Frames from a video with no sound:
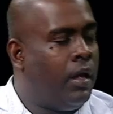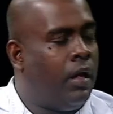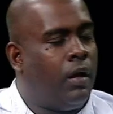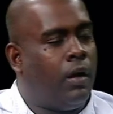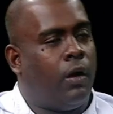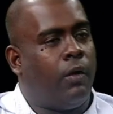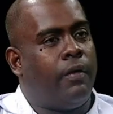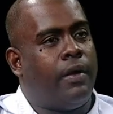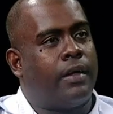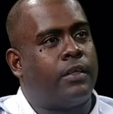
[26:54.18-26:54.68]

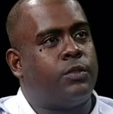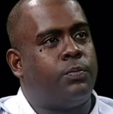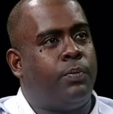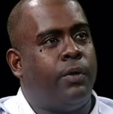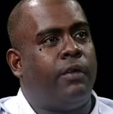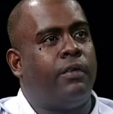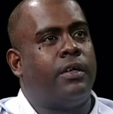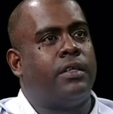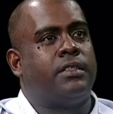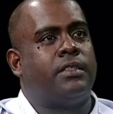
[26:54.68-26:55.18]
Our
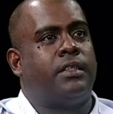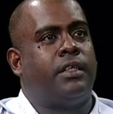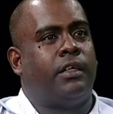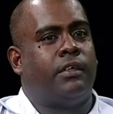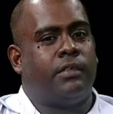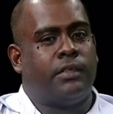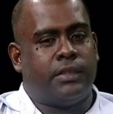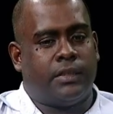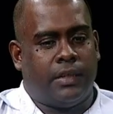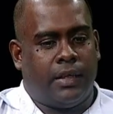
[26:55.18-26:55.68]
experience
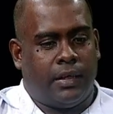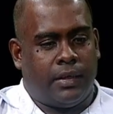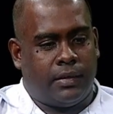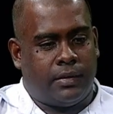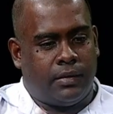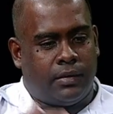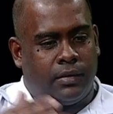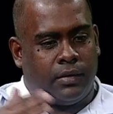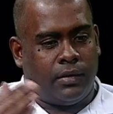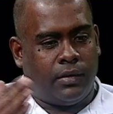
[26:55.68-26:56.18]
there is that
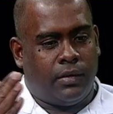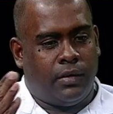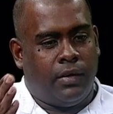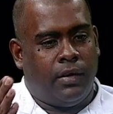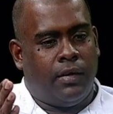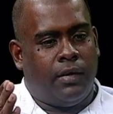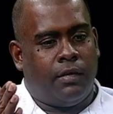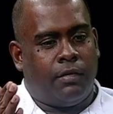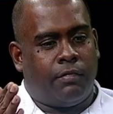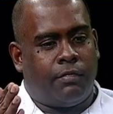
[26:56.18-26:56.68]

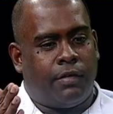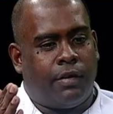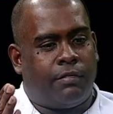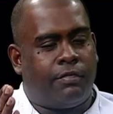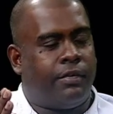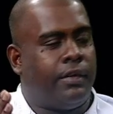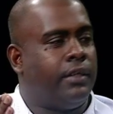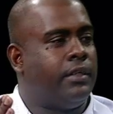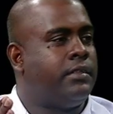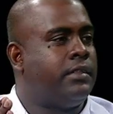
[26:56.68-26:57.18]
for
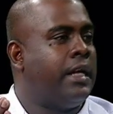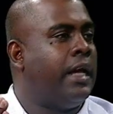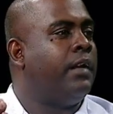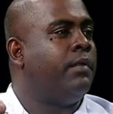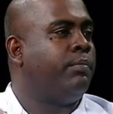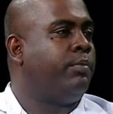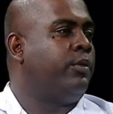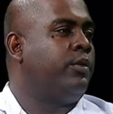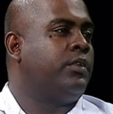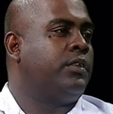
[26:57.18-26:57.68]
every
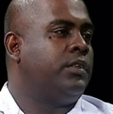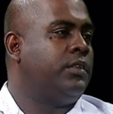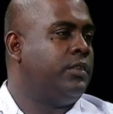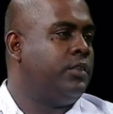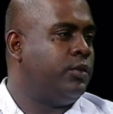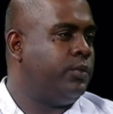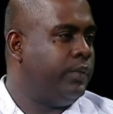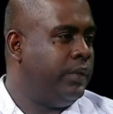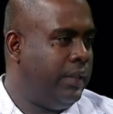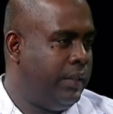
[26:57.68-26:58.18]
10
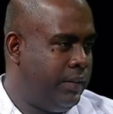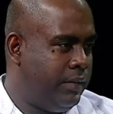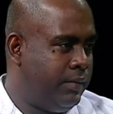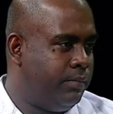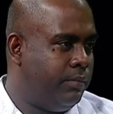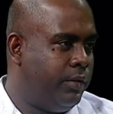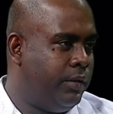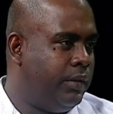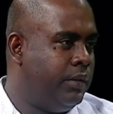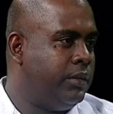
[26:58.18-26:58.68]
persons we lend
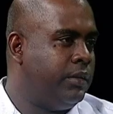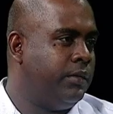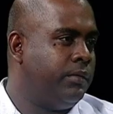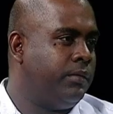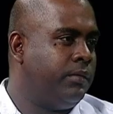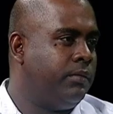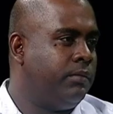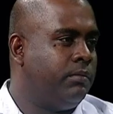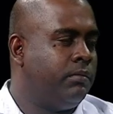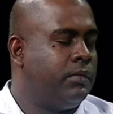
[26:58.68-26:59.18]
money to,
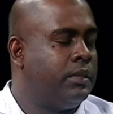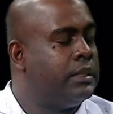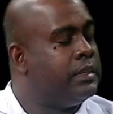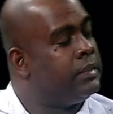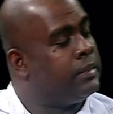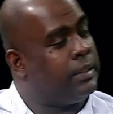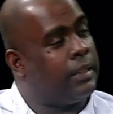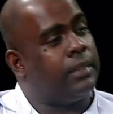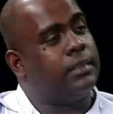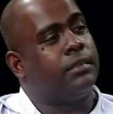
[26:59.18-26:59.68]

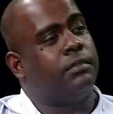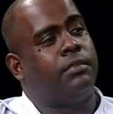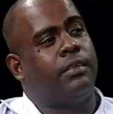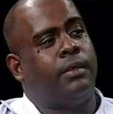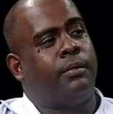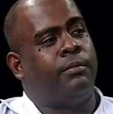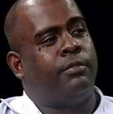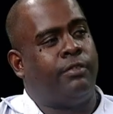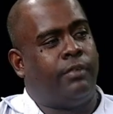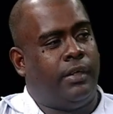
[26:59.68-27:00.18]
6 of
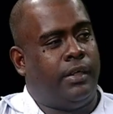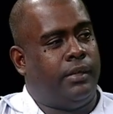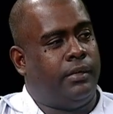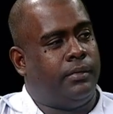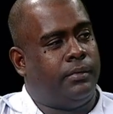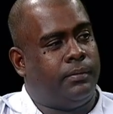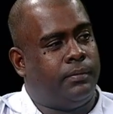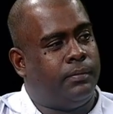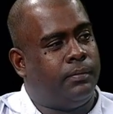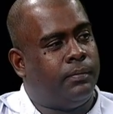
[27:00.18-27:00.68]
them fail.
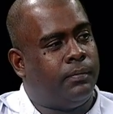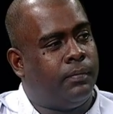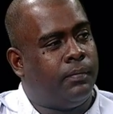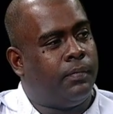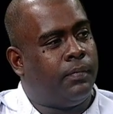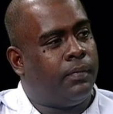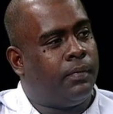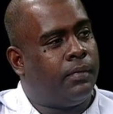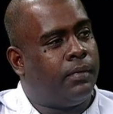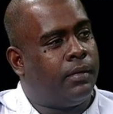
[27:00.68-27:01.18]

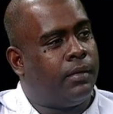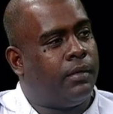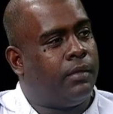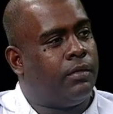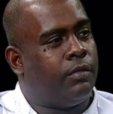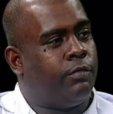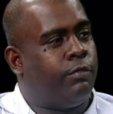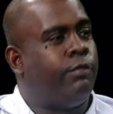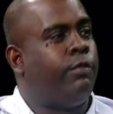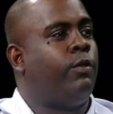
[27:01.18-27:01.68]

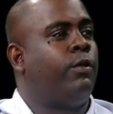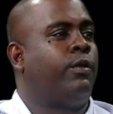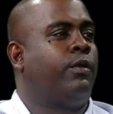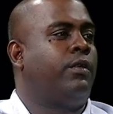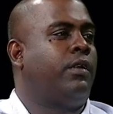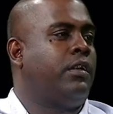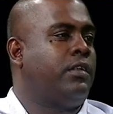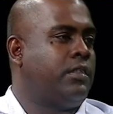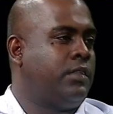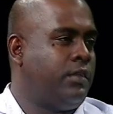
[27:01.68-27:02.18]
4
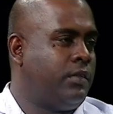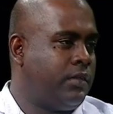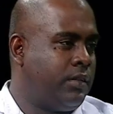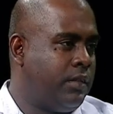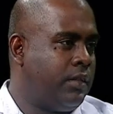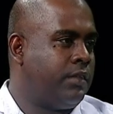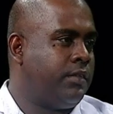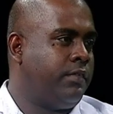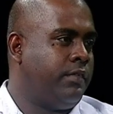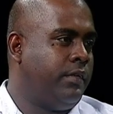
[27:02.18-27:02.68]
are
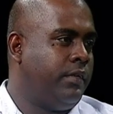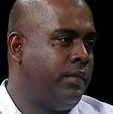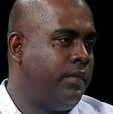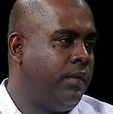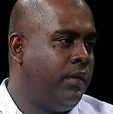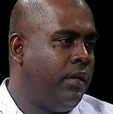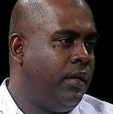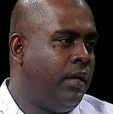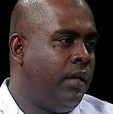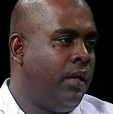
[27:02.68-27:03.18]
successful.
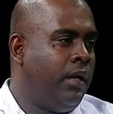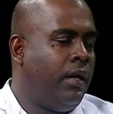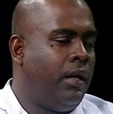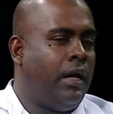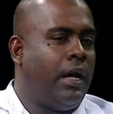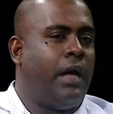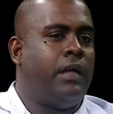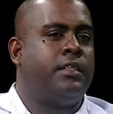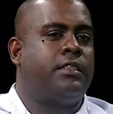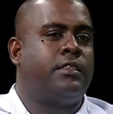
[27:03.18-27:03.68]
And